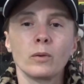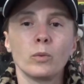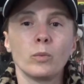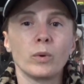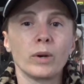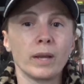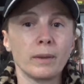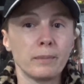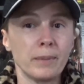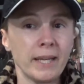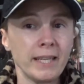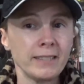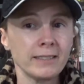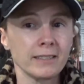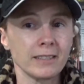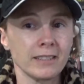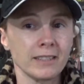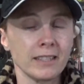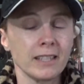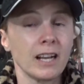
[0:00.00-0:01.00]
When I
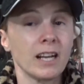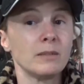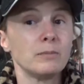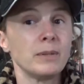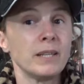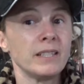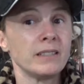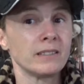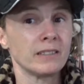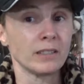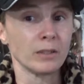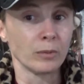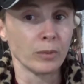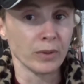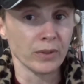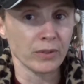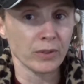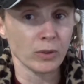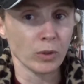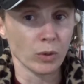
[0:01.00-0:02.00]
painted it
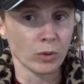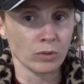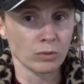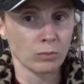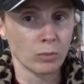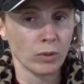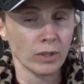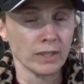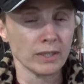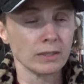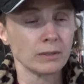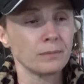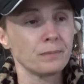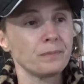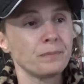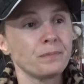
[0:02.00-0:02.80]
with those points.